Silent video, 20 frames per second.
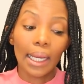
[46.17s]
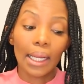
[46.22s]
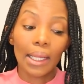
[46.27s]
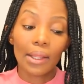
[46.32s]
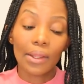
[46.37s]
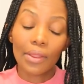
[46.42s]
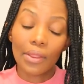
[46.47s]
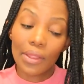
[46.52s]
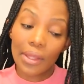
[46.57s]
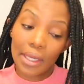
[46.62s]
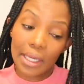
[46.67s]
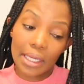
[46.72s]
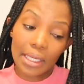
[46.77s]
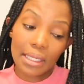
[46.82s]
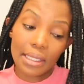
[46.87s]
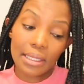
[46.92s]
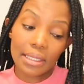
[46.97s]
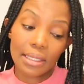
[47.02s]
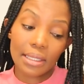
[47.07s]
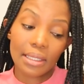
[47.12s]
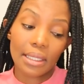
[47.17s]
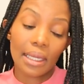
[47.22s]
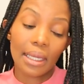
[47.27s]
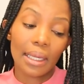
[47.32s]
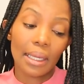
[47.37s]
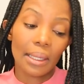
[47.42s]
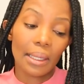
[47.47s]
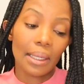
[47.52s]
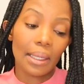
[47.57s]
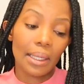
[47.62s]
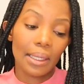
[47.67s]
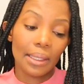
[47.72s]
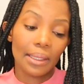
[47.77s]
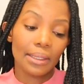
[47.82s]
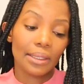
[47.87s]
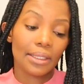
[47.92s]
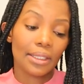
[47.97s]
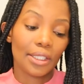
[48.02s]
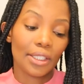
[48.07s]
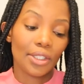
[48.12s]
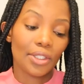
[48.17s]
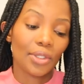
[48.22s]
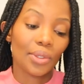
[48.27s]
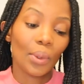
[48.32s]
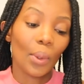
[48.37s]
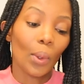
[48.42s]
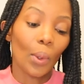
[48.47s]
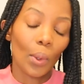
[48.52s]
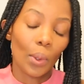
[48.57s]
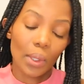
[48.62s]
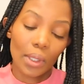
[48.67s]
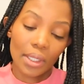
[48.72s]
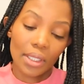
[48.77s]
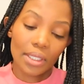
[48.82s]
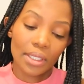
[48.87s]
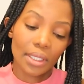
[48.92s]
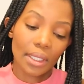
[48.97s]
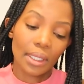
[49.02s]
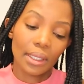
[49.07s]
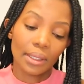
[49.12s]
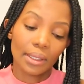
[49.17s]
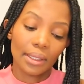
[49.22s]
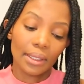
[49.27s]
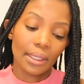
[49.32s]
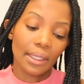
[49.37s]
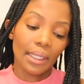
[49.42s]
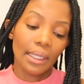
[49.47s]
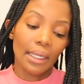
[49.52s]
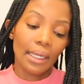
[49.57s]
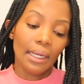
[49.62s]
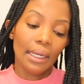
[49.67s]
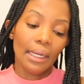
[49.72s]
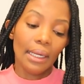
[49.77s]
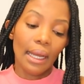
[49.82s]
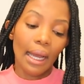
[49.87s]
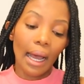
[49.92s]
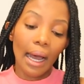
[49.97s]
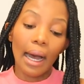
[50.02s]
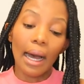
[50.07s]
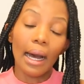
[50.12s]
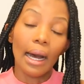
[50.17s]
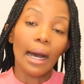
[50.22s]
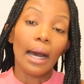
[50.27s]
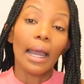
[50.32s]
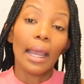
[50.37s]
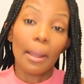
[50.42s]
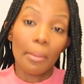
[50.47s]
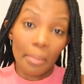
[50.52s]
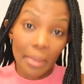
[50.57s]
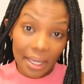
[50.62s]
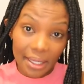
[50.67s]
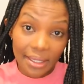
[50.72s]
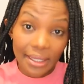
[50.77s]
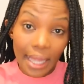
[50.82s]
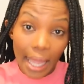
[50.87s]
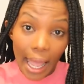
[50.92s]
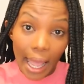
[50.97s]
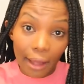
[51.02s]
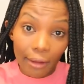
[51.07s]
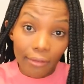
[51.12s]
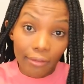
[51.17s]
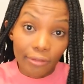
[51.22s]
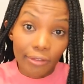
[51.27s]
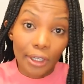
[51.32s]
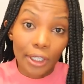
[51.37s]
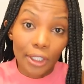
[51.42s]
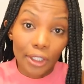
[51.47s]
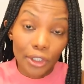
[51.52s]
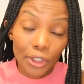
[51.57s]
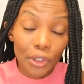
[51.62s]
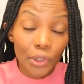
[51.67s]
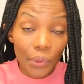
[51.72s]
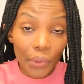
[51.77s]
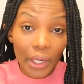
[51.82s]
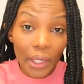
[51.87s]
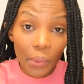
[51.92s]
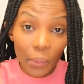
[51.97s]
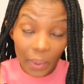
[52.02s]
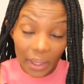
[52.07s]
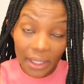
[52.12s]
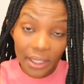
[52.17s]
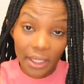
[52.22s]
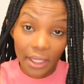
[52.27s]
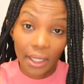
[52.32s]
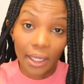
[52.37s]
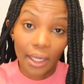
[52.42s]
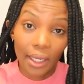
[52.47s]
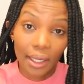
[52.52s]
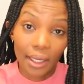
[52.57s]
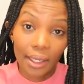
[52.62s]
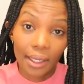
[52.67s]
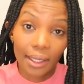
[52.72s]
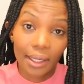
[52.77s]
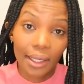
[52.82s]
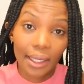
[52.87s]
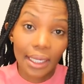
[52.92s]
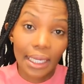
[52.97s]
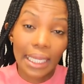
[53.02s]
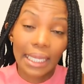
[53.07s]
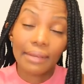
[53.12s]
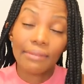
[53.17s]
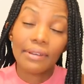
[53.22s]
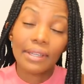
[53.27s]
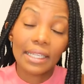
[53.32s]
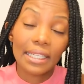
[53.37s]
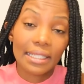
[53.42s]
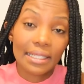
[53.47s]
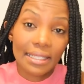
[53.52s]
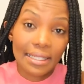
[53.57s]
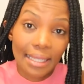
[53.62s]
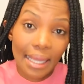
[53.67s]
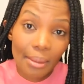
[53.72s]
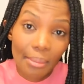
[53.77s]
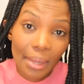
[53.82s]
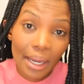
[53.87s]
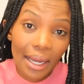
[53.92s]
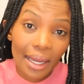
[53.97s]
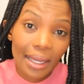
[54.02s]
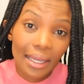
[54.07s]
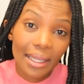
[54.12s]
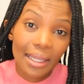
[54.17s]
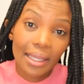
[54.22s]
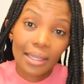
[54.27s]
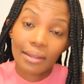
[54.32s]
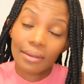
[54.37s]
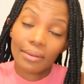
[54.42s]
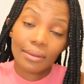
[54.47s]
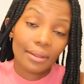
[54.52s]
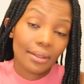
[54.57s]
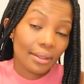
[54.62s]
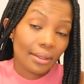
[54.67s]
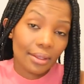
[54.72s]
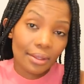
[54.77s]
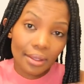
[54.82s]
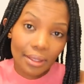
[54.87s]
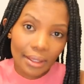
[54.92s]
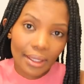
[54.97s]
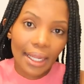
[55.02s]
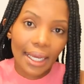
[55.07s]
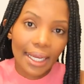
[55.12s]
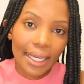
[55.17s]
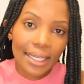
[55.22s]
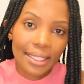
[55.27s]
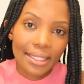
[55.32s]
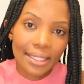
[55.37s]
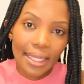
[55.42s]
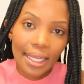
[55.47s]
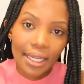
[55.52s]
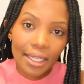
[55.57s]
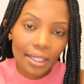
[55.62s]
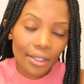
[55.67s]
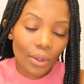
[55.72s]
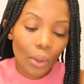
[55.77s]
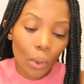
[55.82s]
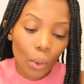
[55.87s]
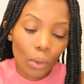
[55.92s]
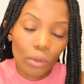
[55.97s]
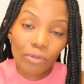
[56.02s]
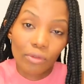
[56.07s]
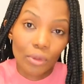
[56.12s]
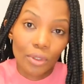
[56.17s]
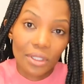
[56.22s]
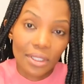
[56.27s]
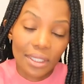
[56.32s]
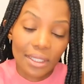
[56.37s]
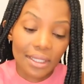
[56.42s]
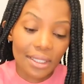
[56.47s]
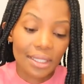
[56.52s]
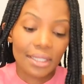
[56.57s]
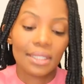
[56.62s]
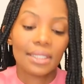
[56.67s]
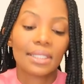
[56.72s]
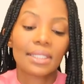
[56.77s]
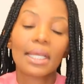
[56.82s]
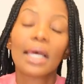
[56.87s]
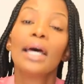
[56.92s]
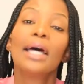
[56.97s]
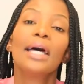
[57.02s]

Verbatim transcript: these tissue oils are a must have during winter, even in summer, like I said, in all four seasons.